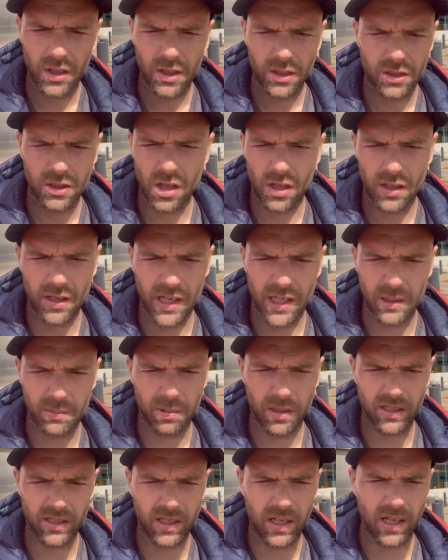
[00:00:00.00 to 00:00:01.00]
It's not a nice
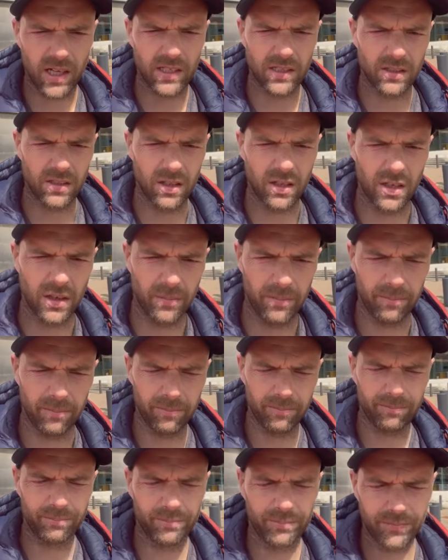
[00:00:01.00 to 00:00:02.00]
place, guys. I'm
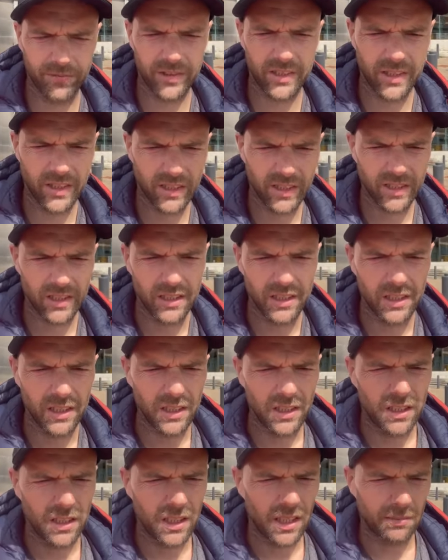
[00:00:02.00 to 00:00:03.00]

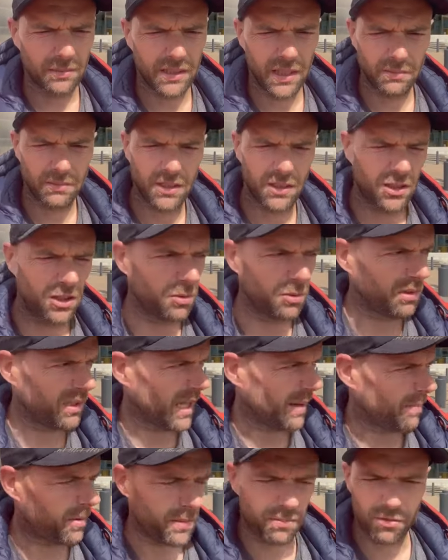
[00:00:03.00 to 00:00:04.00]
tempted to do a
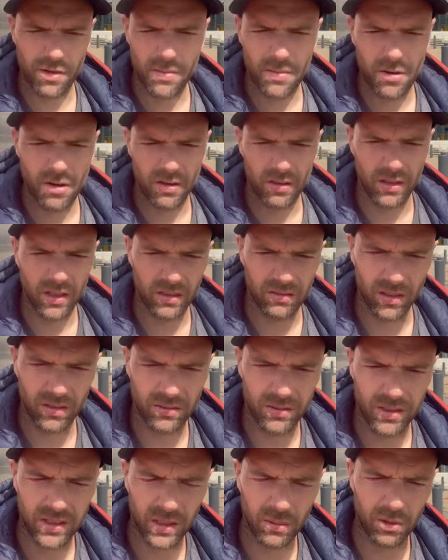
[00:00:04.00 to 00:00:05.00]
lap of the perimeter and
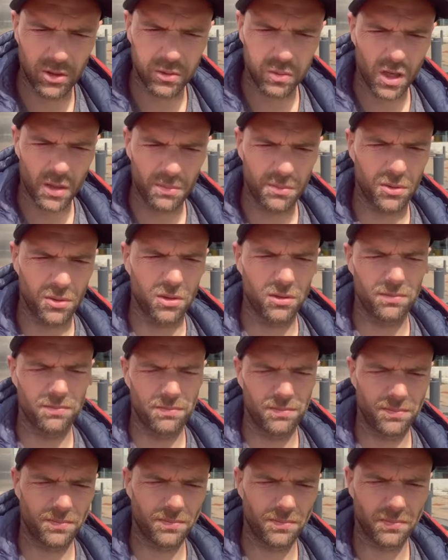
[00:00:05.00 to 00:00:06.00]
see what's what, but
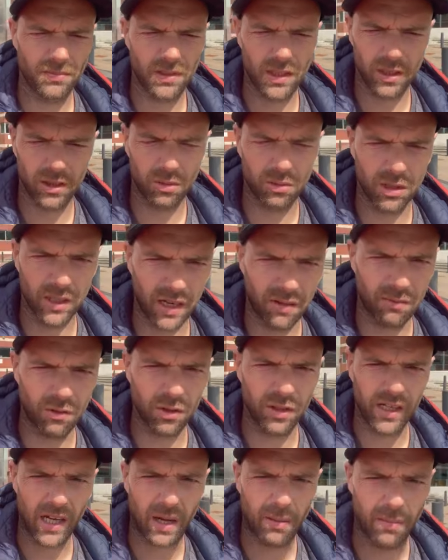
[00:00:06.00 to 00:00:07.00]
I don't want to get run
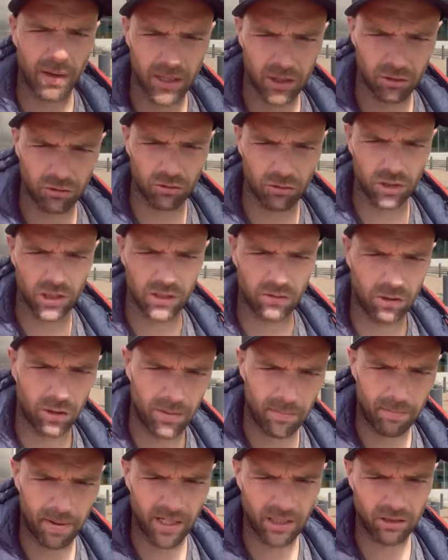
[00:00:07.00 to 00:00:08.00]
down by the screws. They've already
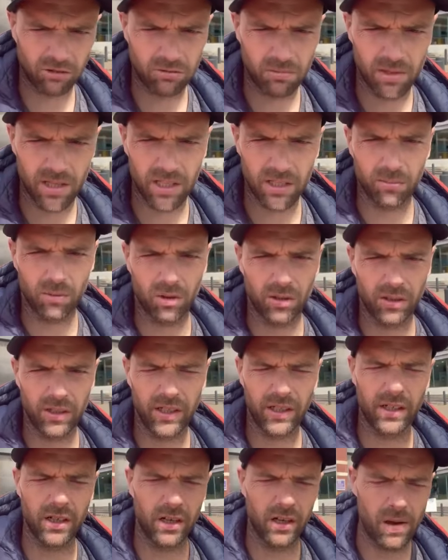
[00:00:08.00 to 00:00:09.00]
been pestering me this
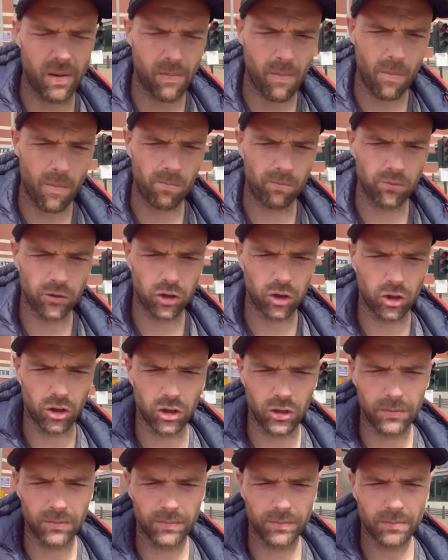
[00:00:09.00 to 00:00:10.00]
morning. So